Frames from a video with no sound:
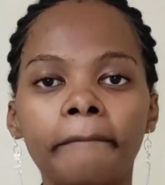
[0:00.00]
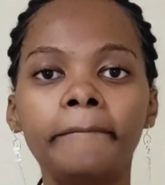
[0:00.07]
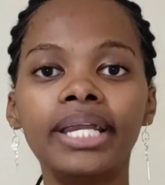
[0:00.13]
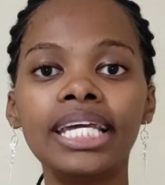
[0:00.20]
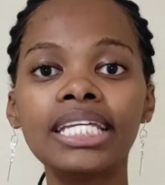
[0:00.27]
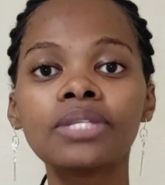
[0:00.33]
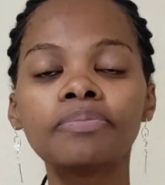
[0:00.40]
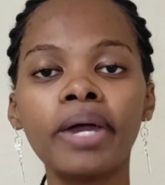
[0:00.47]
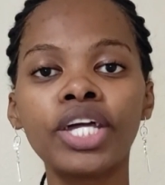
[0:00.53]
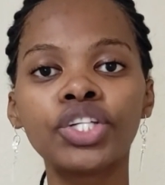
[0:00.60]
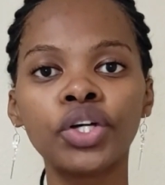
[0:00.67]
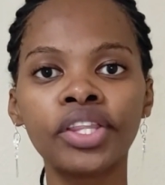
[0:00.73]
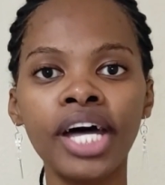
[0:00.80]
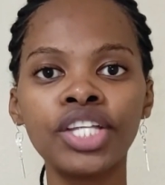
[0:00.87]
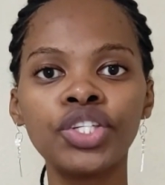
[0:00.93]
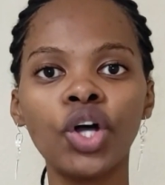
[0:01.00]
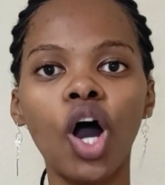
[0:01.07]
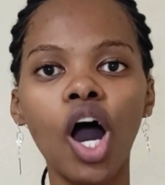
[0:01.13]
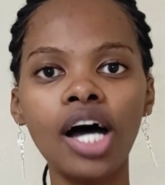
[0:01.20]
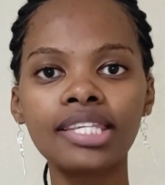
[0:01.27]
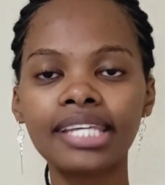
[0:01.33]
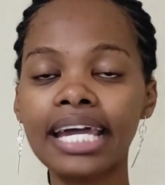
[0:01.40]
Please make sure that you
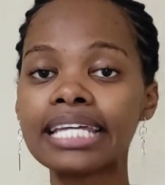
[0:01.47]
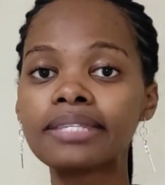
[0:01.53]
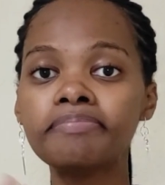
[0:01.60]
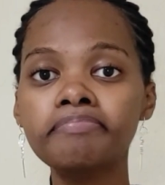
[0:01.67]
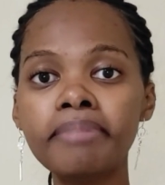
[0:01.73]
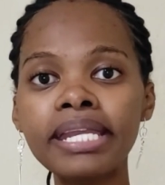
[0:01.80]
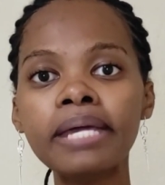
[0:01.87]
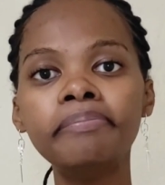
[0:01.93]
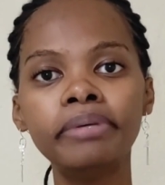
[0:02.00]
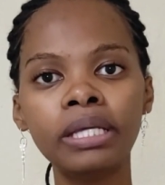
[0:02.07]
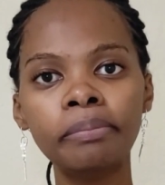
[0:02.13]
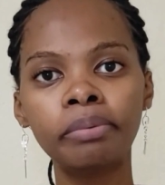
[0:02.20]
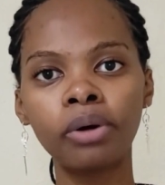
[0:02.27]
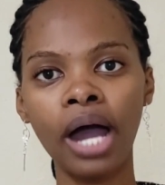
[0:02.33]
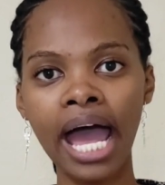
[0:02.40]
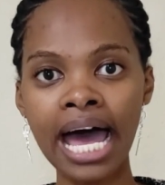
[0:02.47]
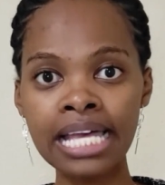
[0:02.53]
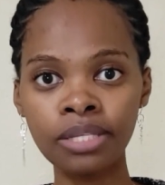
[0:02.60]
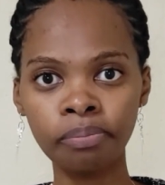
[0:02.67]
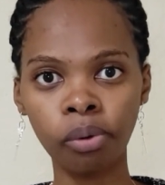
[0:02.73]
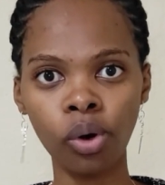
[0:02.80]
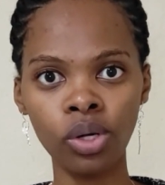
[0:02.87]
ask as many people
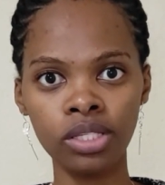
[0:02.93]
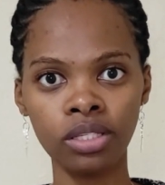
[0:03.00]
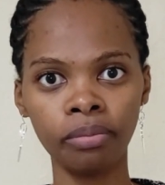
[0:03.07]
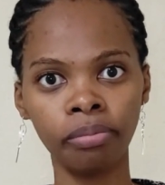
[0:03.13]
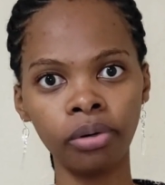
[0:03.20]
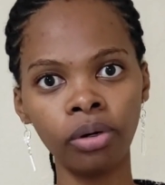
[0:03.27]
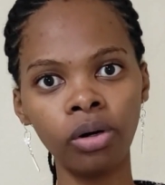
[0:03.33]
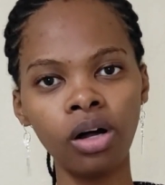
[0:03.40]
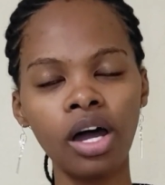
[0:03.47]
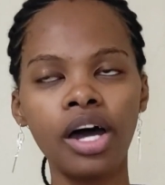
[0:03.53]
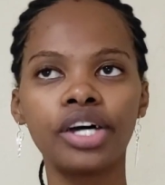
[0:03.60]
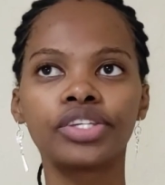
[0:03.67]
as possible